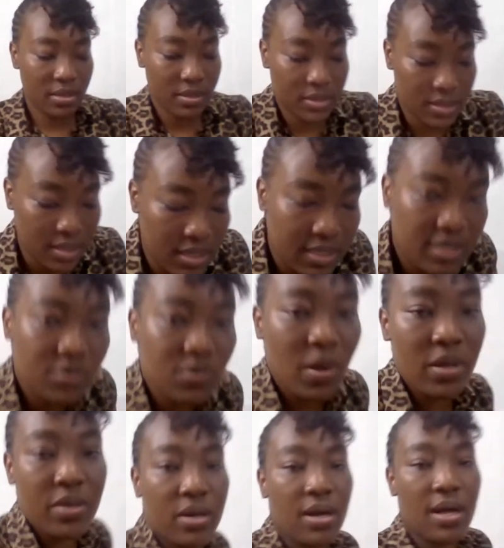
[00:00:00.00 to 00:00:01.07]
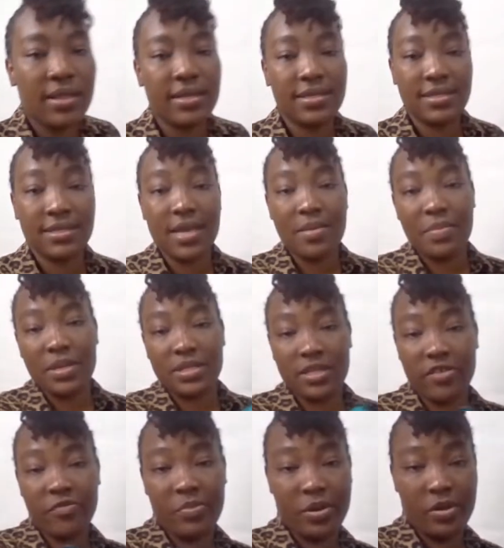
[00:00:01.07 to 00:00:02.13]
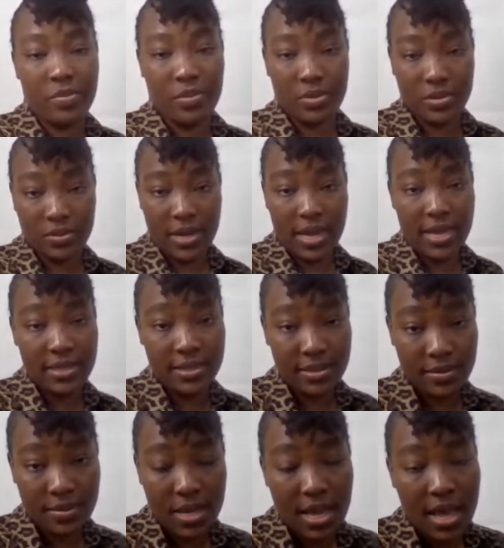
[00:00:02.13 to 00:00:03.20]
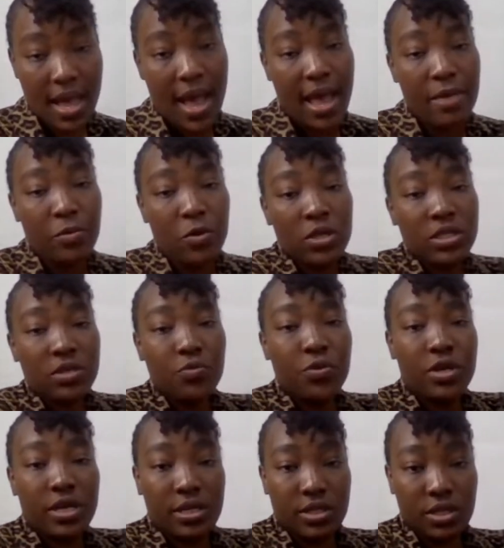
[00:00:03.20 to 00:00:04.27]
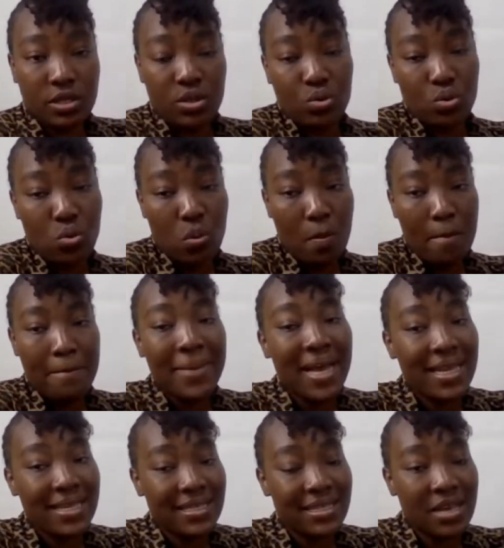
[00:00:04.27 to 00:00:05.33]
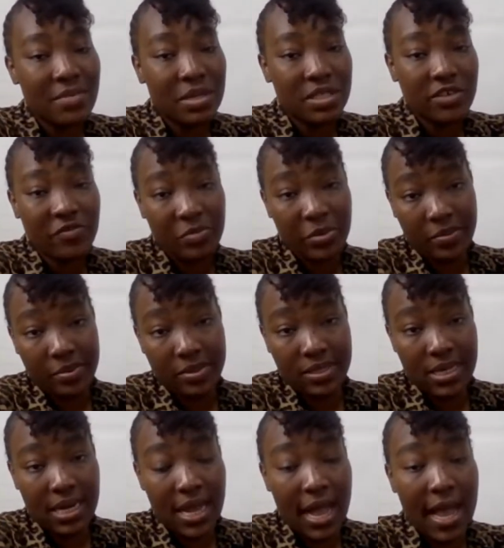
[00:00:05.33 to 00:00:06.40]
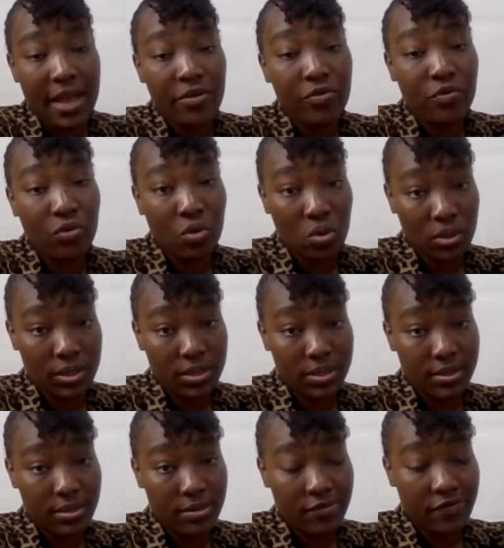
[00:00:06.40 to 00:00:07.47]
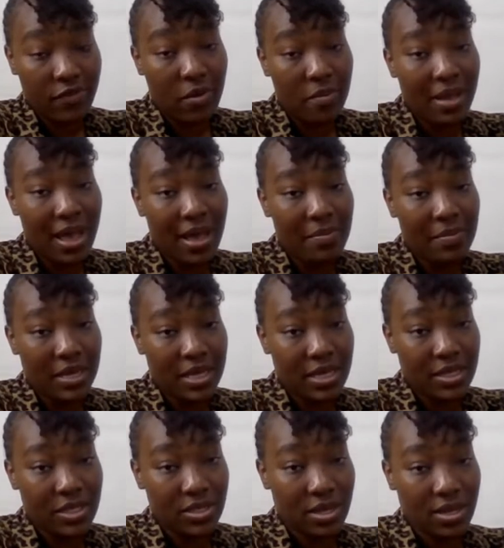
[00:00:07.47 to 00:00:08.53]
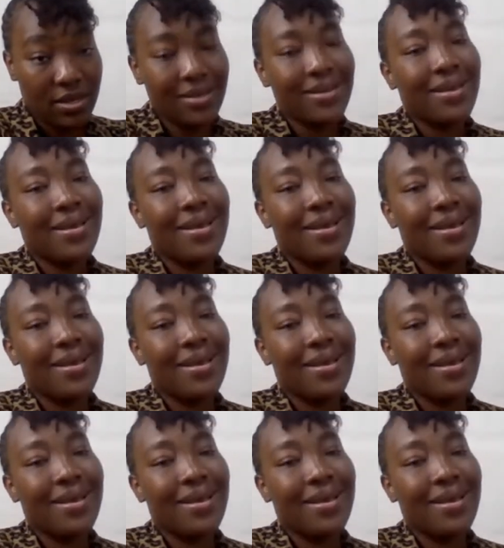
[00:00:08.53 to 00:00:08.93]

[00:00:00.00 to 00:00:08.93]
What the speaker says: so this is what you call the statement of purpose, right? I'm going to read to you my statement of purpose that I wrote for my application.